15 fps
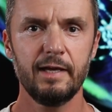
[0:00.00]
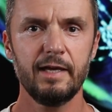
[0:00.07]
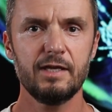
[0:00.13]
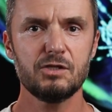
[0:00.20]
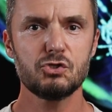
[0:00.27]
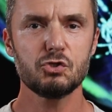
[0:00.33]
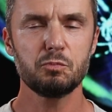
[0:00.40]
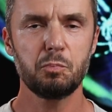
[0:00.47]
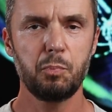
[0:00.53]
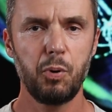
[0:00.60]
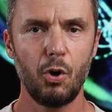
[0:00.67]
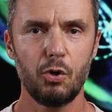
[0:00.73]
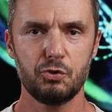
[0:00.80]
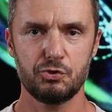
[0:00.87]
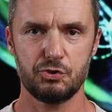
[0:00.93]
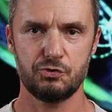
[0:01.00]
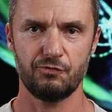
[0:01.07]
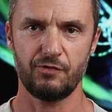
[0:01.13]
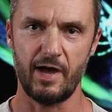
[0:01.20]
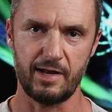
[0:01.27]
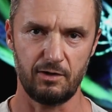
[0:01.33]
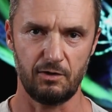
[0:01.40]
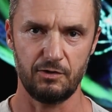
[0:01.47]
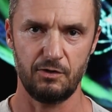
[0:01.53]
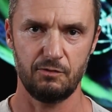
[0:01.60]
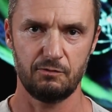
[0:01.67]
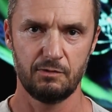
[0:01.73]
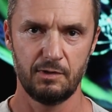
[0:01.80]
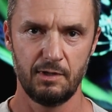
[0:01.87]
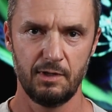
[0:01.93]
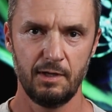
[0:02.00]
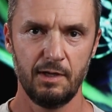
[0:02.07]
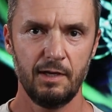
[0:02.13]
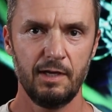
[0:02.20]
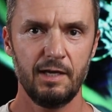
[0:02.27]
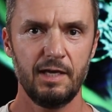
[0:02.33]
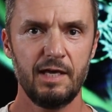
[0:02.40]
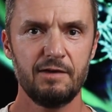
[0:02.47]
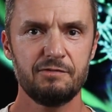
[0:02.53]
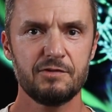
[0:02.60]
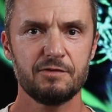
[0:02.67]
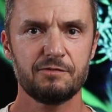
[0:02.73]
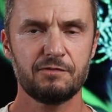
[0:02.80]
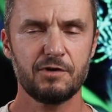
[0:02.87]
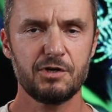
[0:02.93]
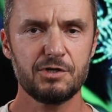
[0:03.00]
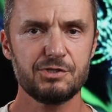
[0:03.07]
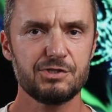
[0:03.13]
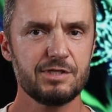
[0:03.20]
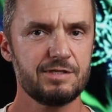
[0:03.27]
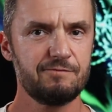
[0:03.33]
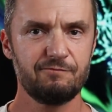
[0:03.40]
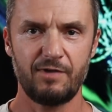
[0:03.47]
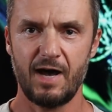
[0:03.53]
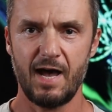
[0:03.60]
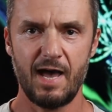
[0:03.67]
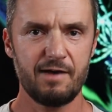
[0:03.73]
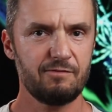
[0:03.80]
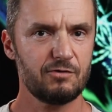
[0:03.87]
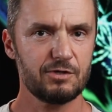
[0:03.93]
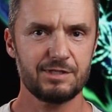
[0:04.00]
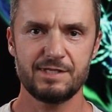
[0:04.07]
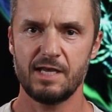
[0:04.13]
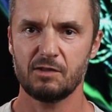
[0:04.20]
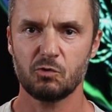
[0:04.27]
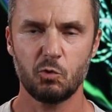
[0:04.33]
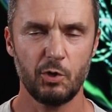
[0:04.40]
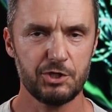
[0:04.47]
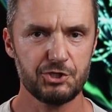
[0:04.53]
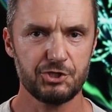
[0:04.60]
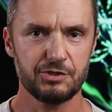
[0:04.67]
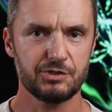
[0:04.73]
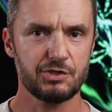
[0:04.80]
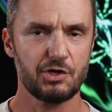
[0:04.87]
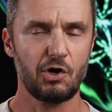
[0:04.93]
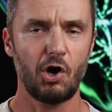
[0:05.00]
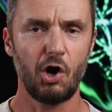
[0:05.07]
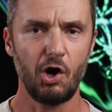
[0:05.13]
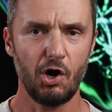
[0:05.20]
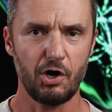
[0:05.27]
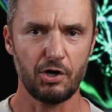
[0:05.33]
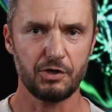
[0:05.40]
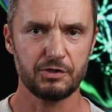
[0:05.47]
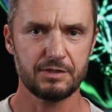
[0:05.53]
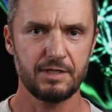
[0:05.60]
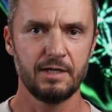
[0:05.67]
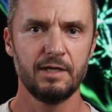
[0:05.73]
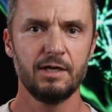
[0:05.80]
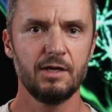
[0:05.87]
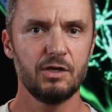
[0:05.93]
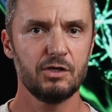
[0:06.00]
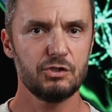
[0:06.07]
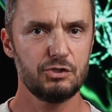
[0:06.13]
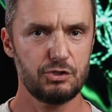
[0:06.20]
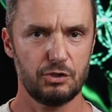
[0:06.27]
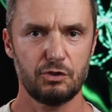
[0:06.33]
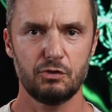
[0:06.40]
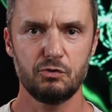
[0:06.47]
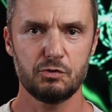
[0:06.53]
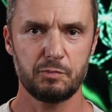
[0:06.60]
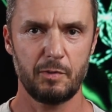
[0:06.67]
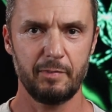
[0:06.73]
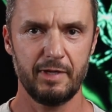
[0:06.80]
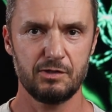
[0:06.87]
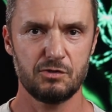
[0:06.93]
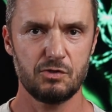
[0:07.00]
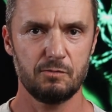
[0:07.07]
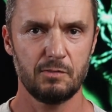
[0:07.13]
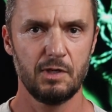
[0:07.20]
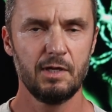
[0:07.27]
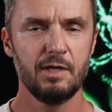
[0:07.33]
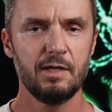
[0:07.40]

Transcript: It's supposed to rattle you. If the first five or 10 questions are hard, don't lose momentum.